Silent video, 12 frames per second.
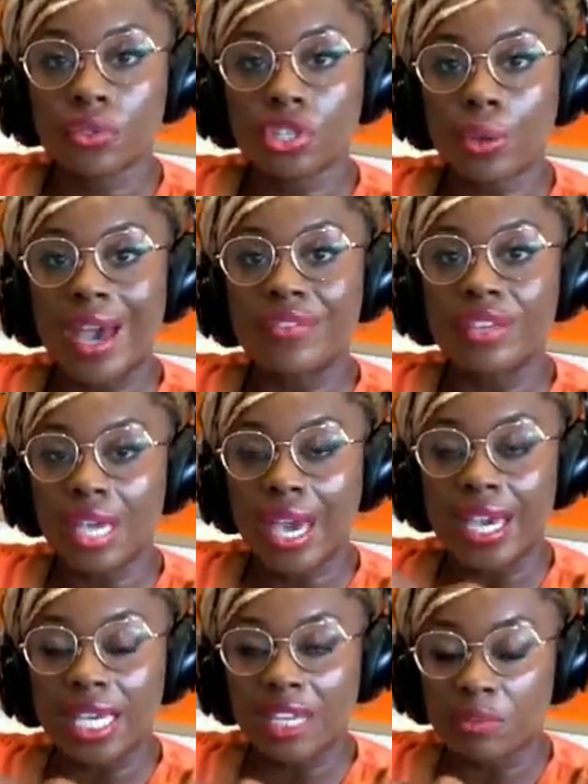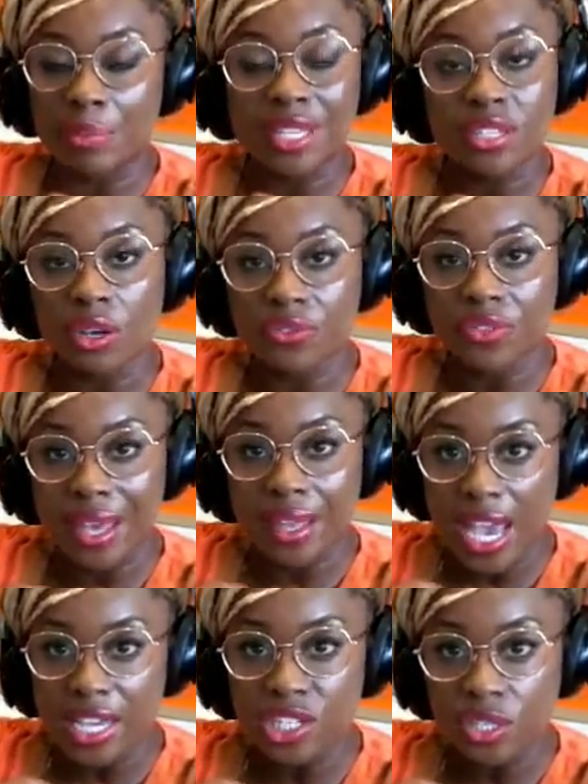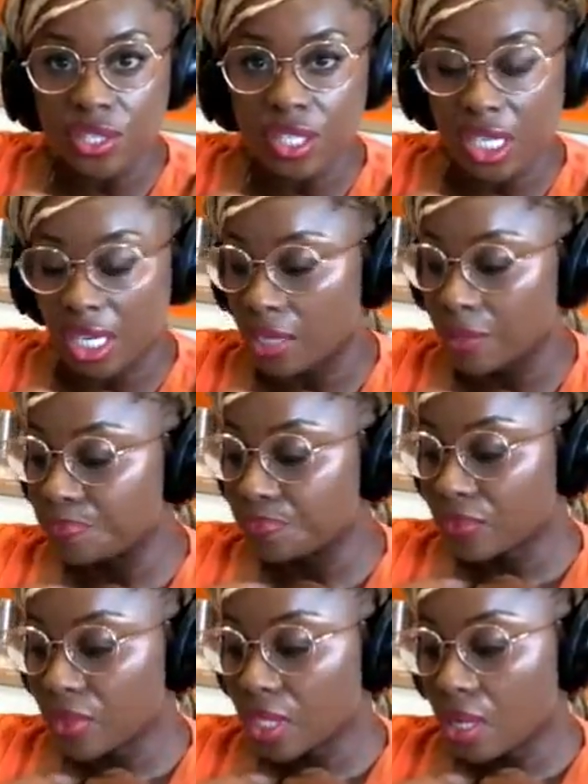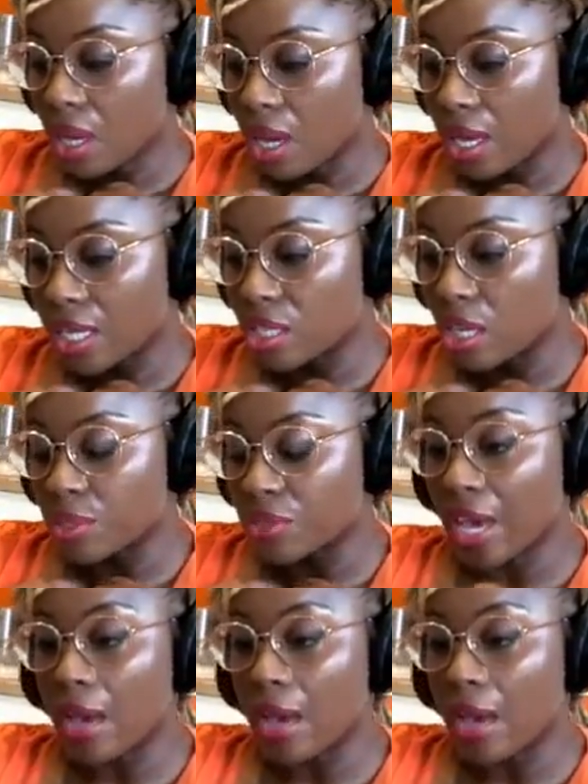So having given myself that agency in terms